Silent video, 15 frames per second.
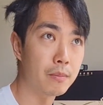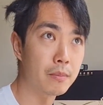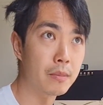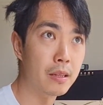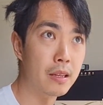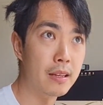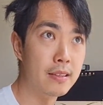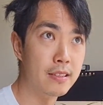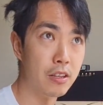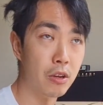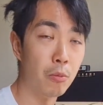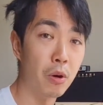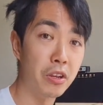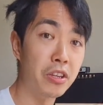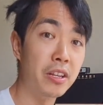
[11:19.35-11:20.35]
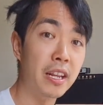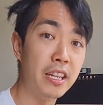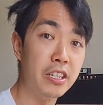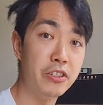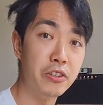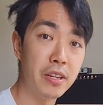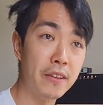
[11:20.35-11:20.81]
So what you need to do,
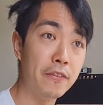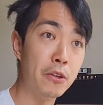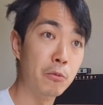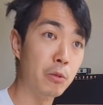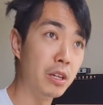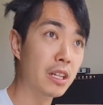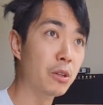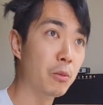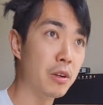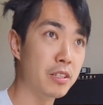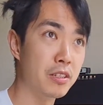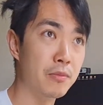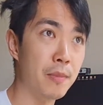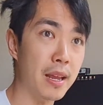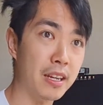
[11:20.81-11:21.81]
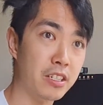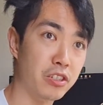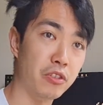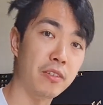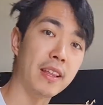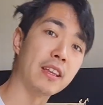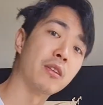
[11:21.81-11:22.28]
if you really want to make sure
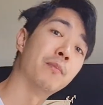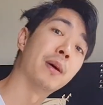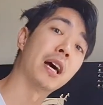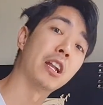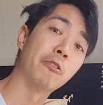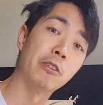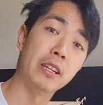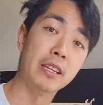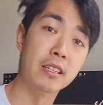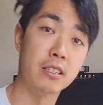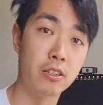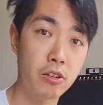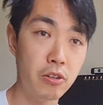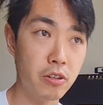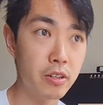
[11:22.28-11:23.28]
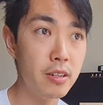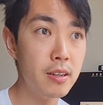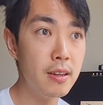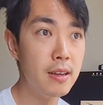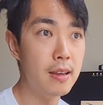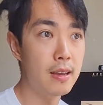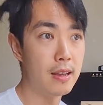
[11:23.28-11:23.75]
that your battery is good,
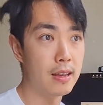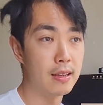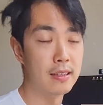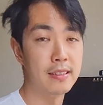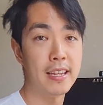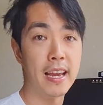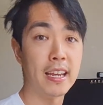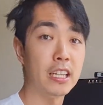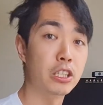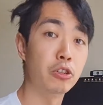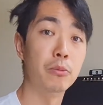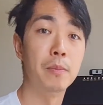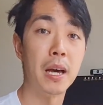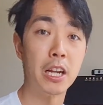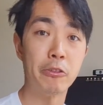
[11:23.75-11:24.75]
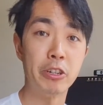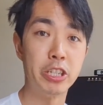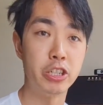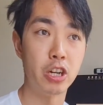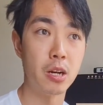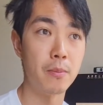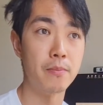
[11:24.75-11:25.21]
take it to a battery
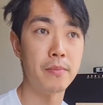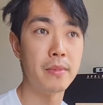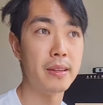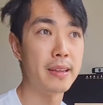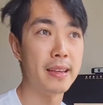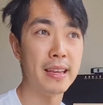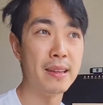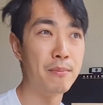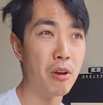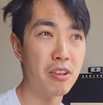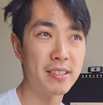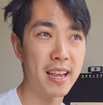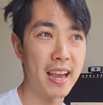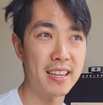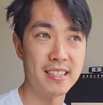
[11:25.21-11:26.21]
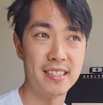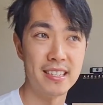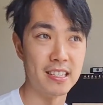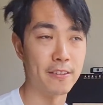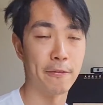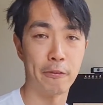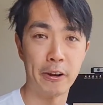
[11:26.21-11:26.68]
shop. In most cases, it's
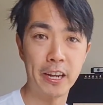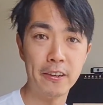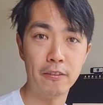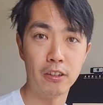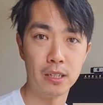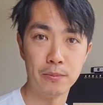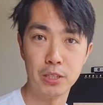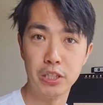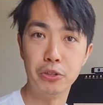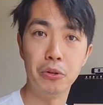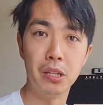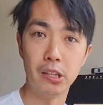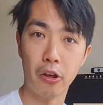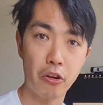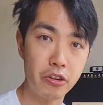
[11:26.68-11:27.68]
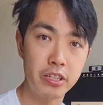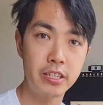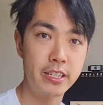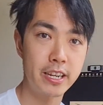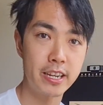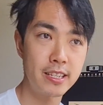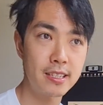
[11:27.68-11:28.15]
free for them to do a load
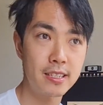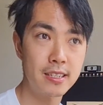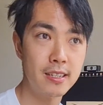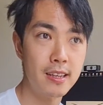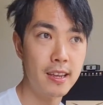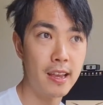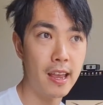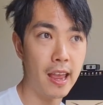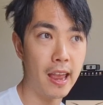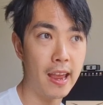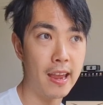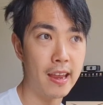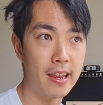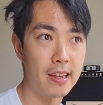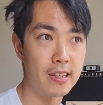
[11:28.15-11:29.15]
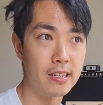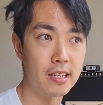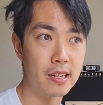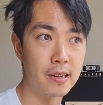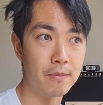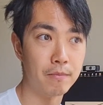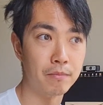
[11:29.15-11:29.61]
test. And
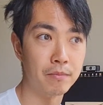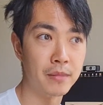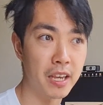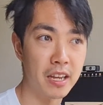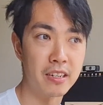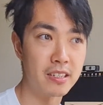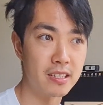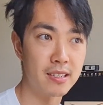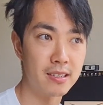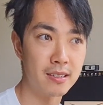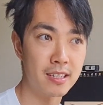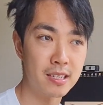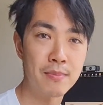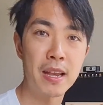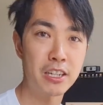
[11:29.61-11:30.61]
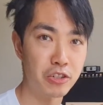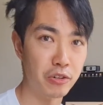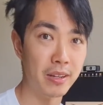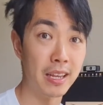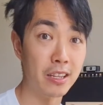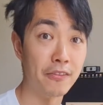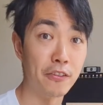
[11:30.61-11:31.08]
yeah, just make sure that
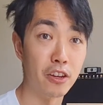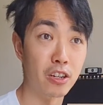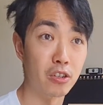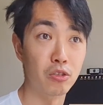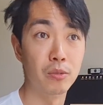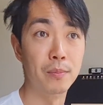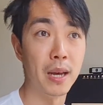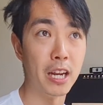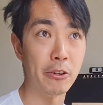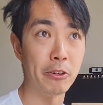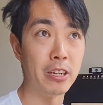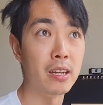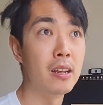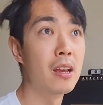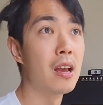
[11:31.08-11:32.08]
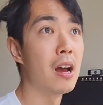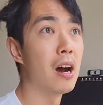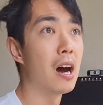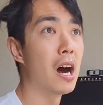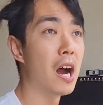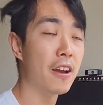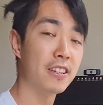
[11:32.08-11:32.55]
you've got a good battery.
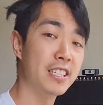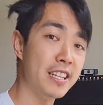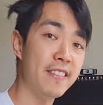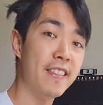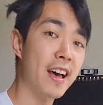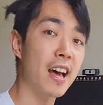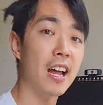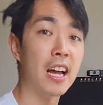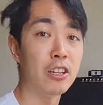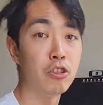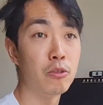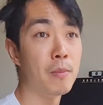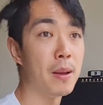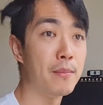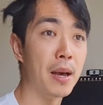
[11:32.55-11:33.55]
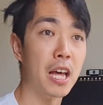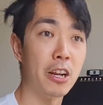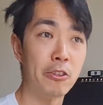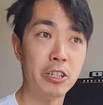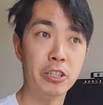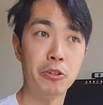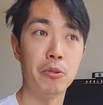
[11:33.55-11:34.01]
I did that. I took my battery
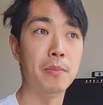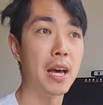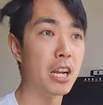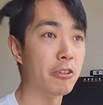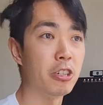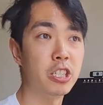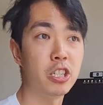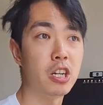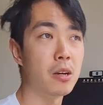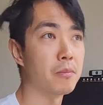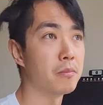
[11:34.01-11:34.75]
to a battery shop.